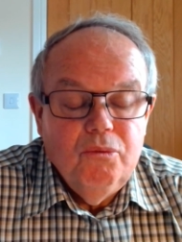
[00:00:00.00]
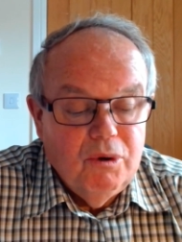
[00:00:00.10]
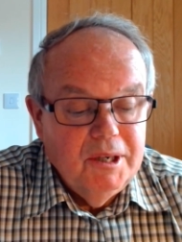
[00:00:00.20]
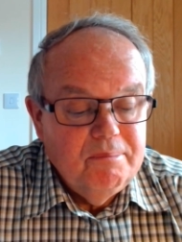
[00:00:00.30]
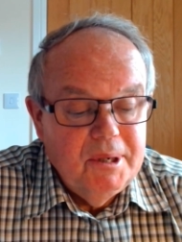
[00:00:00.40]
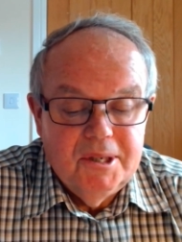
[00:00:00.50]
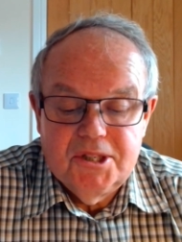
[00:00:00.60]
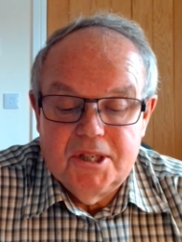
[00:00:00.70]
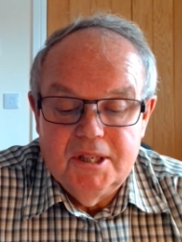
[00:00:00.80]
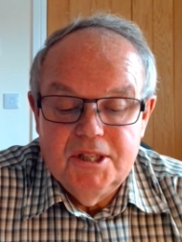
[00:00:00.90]
One
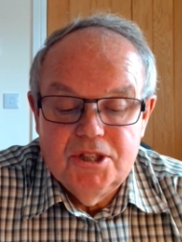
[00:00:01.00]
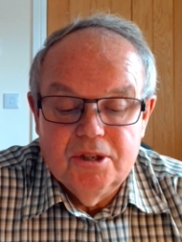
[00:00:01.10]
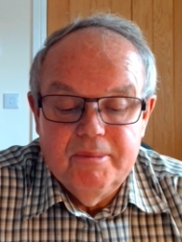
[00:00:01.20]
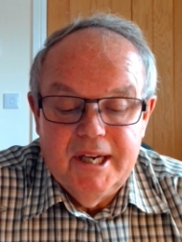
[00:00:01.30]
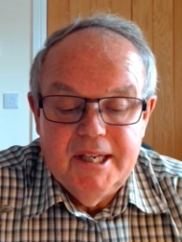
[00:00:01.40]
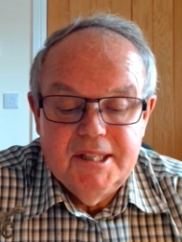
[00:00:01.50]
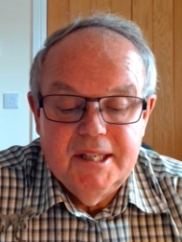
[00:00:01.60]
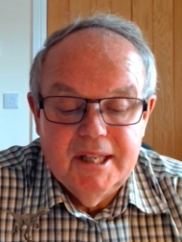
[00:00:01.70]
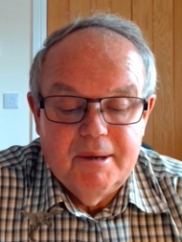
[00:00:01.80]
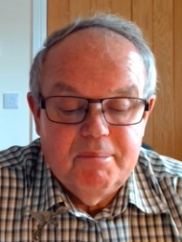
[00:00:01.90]
person is
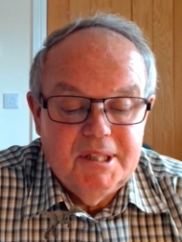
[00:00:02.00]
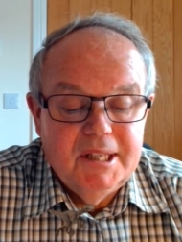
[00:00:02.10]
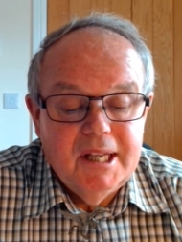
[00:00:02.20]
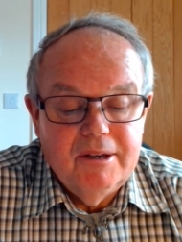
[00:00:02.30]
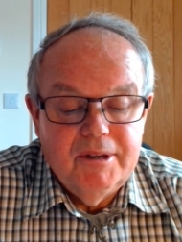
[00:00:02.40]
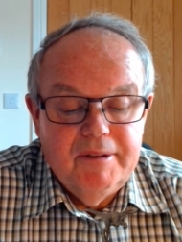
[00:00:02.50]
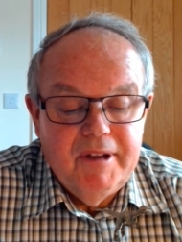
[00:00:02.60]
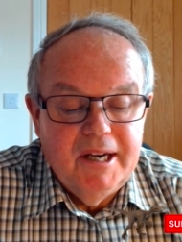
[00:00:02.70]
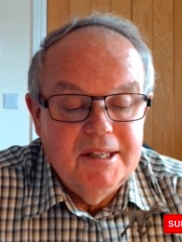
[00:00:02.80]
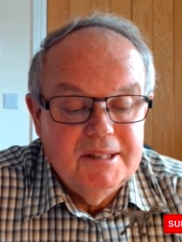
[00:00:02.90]
dominating that particular
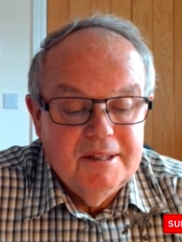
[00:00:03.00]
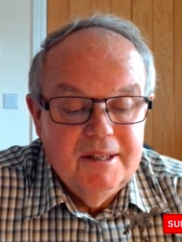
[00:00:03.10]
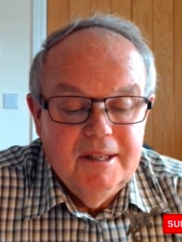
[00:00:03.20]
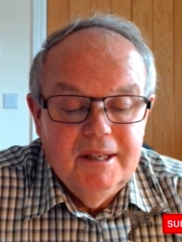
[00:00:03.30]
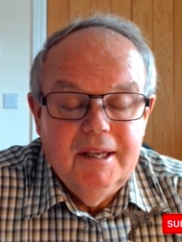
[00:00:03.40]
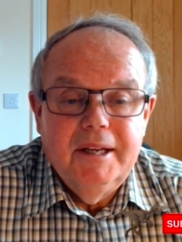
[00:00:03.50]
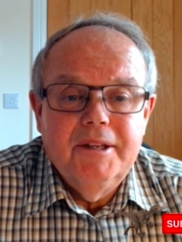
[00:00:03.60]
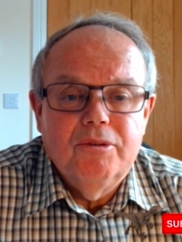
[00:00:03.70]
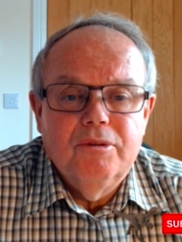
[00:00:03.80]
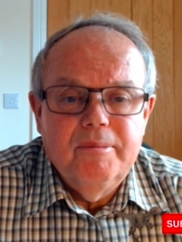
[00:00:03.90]
event and
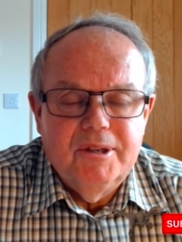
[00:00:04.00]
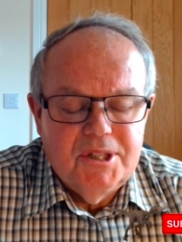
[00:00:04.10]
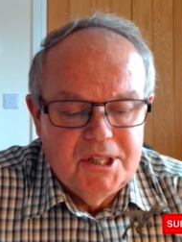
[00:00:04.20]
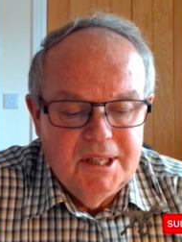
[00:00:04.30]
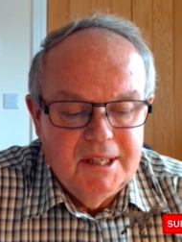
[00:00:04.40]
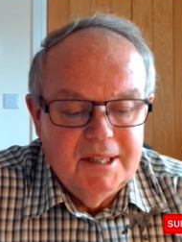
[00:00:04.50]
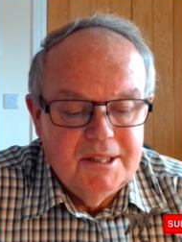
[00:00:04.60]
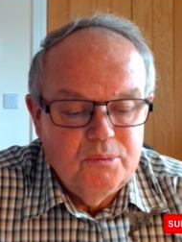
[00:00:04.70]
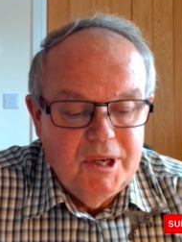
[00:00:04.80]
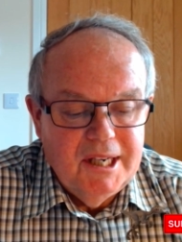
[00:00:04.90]
they're almost certain
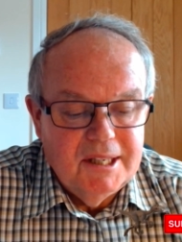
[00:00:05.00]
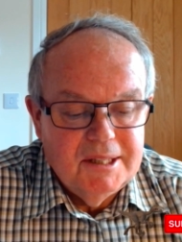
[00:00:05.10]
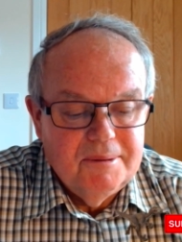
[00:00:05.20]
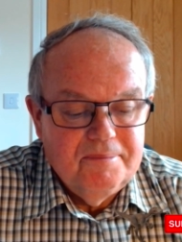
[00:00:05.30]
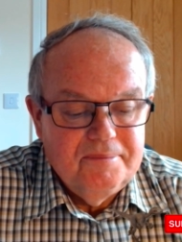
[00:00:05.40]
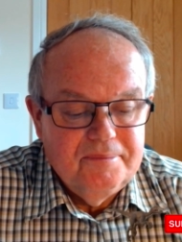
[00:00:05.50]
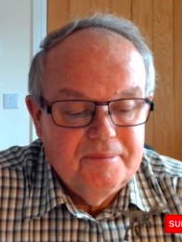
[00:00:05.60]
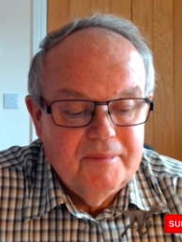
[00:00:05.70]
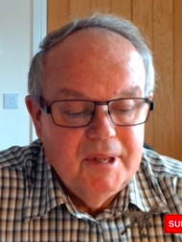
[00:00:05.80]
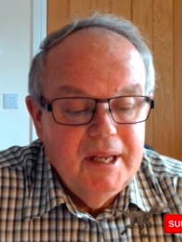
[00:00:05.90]
to win it.
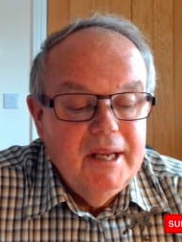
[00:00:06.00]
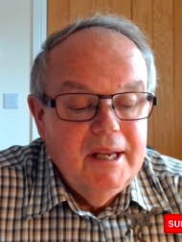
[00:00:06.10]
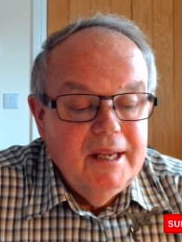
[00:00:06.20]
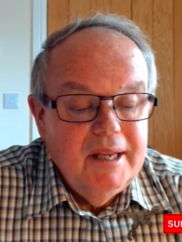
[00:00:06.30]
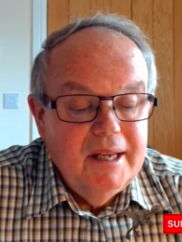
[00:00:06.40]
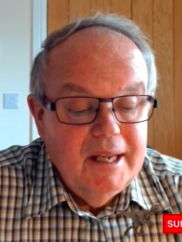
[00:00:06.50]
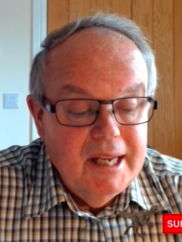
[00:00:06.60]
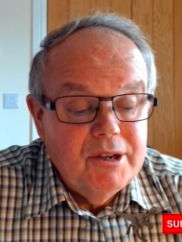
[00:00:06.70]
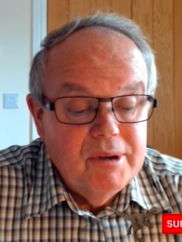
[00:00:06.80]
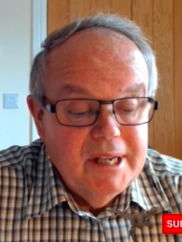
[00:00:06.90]

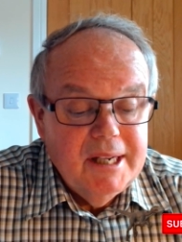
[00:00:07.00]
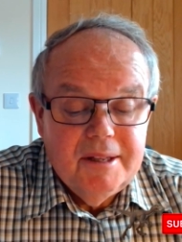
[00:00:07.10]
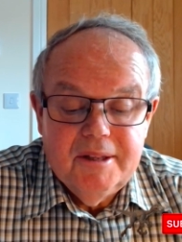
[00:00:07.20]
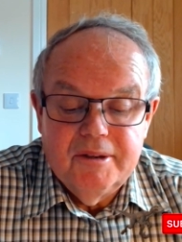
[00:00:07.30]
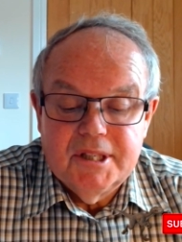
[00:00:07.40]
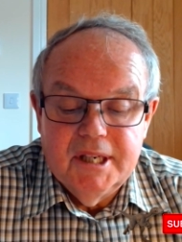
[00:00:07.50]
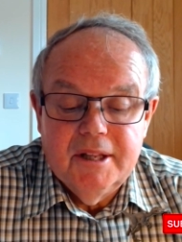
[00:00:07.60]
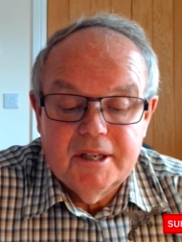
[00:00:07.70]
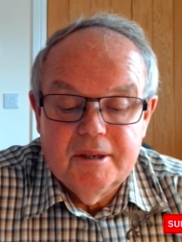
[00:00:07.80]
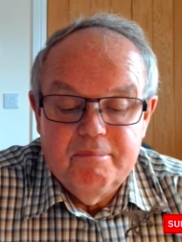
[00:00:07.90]
Equally, there is
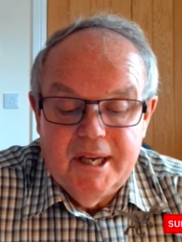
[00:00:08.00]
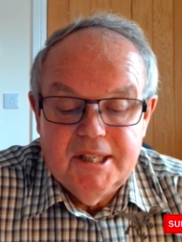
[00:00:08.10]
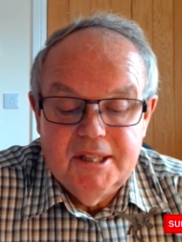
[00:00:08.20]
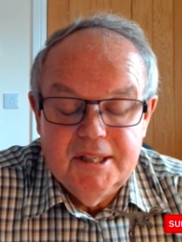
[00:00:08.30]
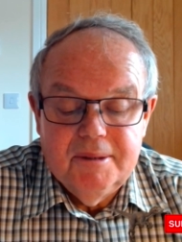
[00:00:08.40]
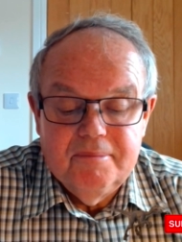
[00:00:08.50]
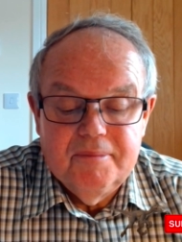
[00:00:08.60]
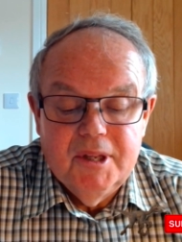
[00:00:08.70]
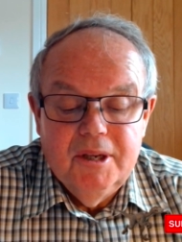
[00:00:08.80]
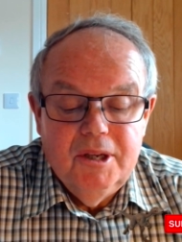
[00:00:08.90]
another competitor
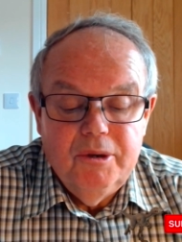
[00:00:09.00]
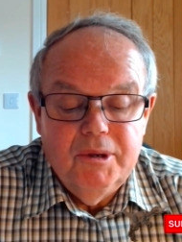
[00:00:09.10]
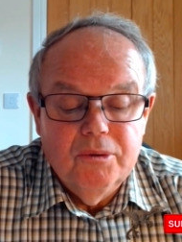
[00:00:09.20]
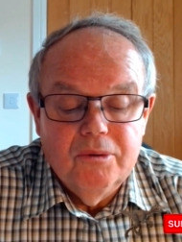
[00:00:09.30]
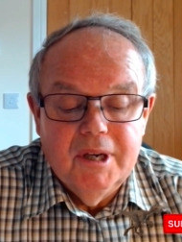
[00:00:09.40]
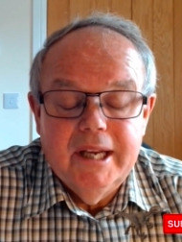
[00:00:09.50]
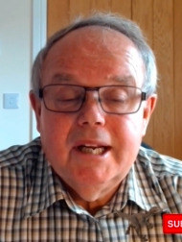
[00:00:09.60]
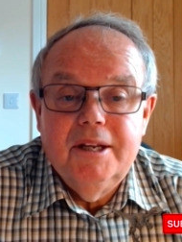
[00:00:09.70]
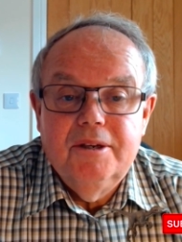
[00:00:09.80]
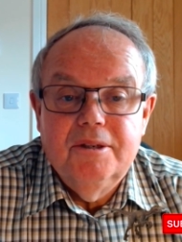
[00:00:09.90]
who in all
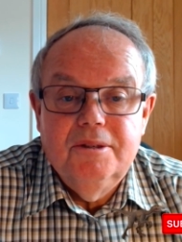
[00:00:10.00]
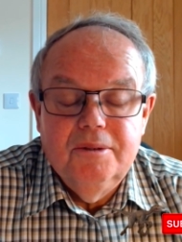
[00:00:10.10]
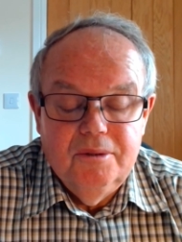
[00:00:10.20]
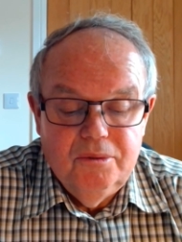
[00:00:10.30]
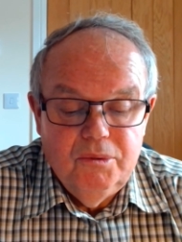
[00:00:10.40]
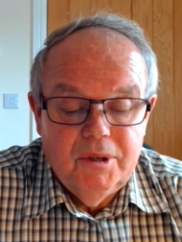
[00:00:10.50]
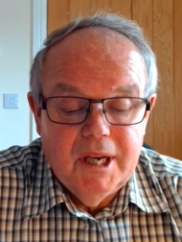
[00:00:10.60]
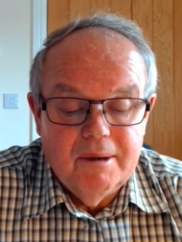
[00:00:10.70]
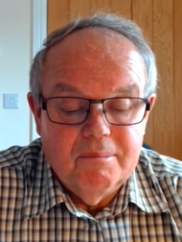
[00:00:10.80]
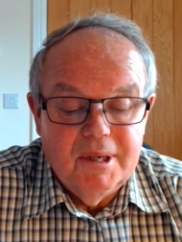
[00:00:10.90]
likelihood will
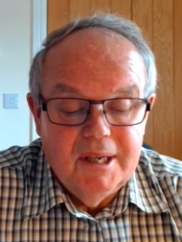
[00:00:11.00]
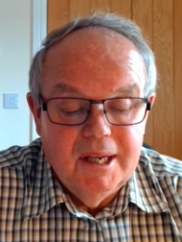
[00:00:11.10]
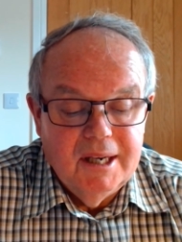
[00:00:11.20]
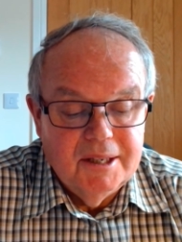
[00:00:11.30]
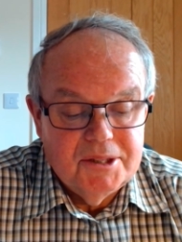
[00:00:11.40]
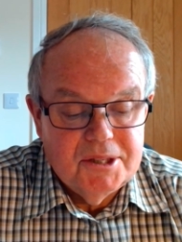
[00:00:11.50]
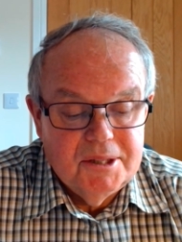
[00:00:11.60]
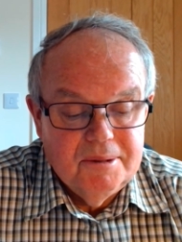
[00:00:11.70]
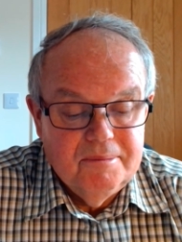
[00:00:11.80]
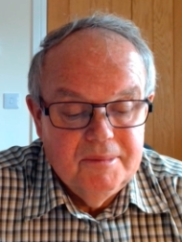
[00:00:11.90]
come last.